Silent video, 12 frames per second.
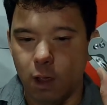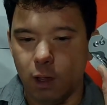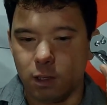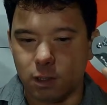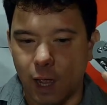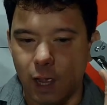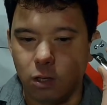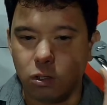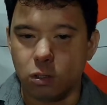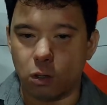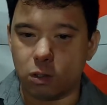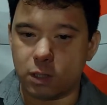because that
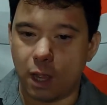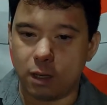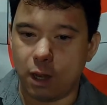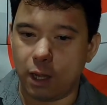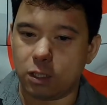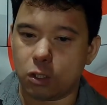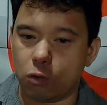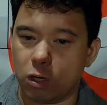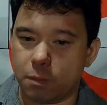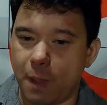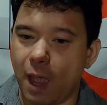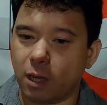ensures that nice
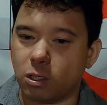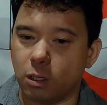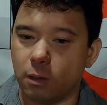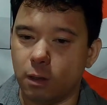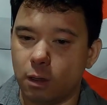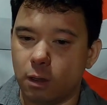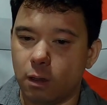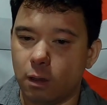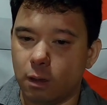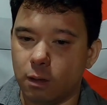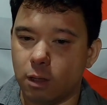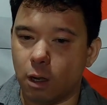crisp action
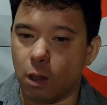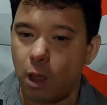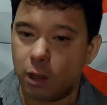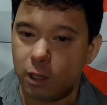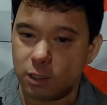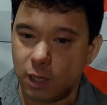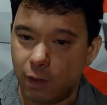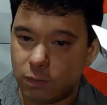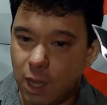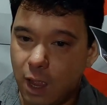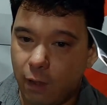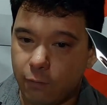that a lot of these knives
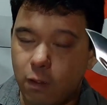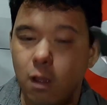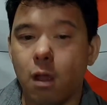have.